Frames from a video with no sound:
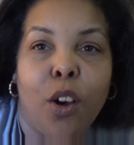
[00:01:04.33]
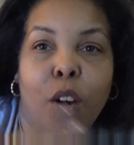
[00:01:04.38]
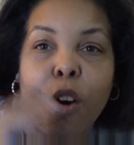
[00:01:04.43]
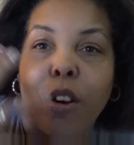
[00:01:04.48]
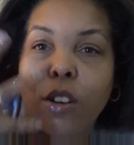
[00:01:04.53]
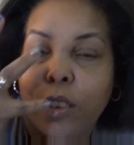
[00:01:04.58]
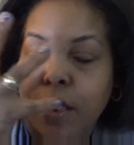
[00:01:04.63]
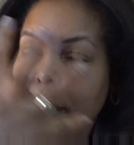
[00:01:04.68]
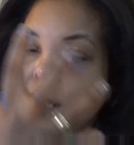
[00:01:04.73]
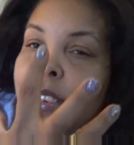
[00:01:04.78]

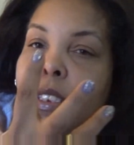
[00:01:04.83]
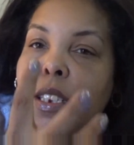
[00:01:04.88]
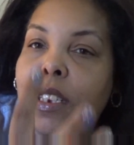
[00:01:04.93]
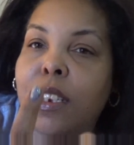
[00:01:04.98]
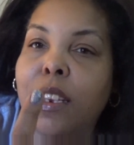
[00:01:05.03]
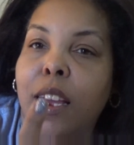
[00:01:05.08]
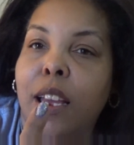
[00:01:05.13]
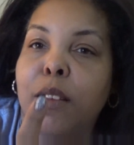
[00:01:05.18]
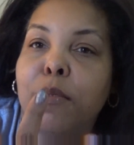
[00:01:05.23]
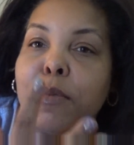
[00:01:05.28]
or just
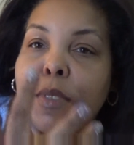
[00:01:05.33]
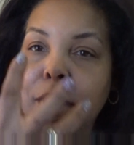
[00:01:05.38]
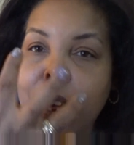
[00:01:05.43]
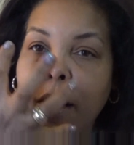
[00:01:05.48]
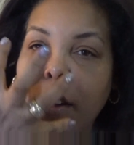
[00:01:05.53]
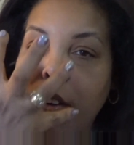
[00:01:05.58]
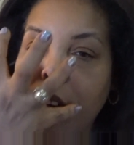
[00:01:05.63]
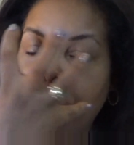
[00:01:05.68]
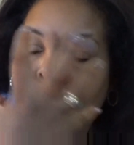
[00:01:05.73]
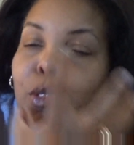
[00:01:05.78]
comes
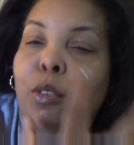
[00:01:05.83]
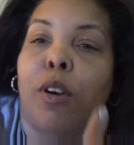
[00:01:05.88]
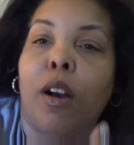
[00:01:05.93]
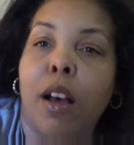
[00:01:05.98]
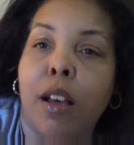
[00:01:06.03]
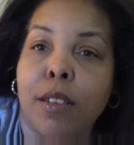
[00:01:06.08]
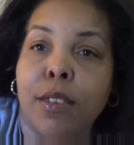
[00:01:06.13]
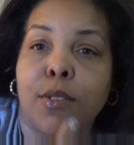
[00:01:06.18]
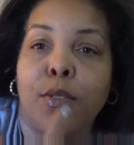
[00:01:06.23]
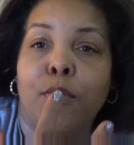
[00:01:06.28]

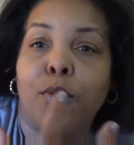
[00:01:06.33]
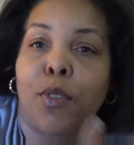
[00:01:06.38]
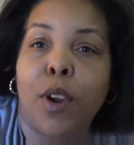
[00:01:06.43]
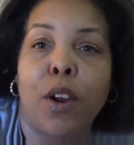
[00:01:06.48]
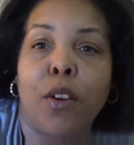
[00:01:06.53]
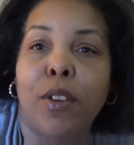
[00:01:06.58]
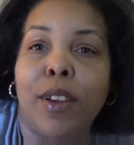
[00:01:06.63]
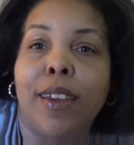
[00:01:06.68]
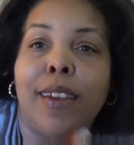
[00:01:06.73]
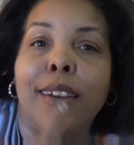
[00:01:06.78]
across
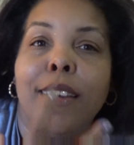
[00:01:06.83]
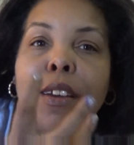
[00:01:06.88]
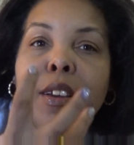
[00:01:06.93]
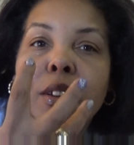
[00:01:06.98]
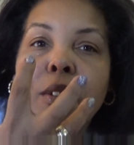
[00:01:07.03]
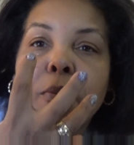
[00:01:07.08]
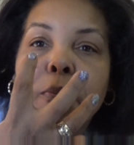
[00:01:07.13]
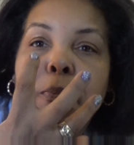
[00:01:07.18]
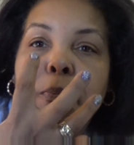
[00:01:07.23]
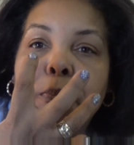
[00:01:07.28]
very
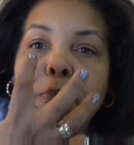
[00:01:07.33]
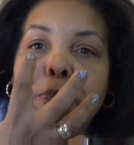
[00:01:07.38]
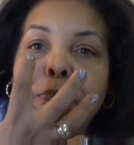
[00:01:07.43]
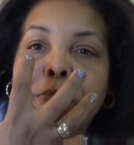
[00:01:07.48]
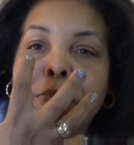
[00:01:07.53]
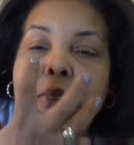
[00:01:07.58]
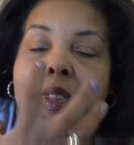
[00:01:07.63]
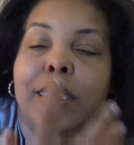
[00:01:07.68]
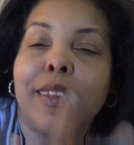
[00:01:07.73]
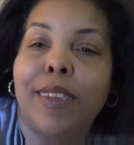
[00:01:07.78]

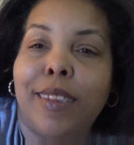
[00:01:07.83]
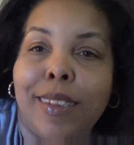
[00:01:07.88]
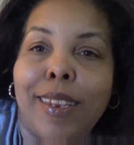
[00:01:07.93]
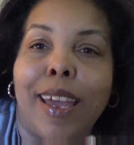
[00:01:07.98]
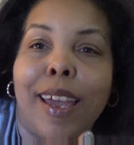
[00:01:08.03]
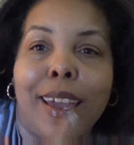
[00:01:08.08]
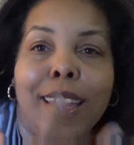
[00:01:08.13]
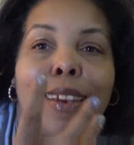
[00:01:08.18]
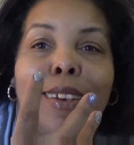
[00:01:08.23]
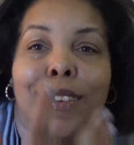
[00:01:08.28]

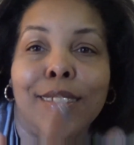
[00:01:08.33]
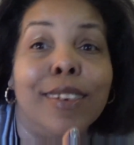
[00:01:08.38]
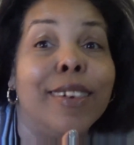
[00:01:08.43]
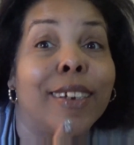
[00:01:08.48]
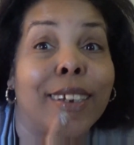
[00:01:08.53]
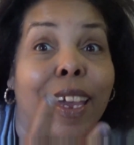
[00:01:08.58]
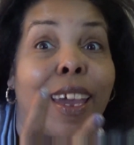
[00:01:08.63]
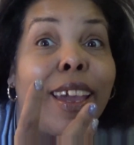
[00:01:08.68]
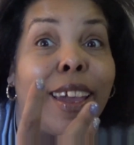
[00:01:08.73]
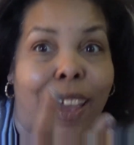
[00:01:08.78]
dead
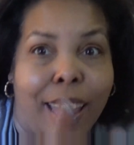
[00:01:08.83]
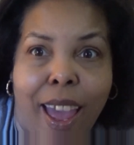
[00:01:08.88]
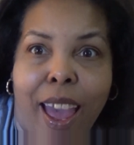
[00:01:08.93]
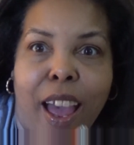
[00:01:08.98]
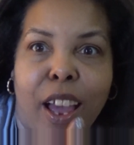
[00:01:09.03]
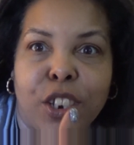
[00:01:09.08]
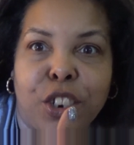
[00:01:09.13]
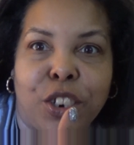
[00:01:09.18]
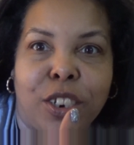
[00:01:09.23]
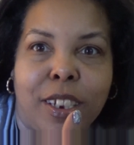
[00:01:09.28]
looking
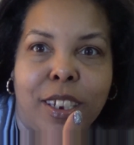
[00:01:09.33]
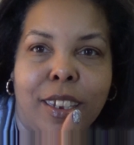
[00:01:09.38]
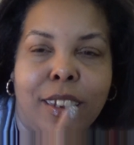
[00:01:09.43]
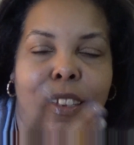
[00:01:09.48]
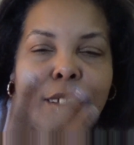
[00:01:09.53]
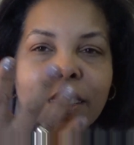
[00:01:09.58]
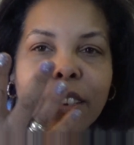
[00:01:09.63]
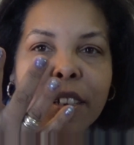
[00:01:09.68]
ashy.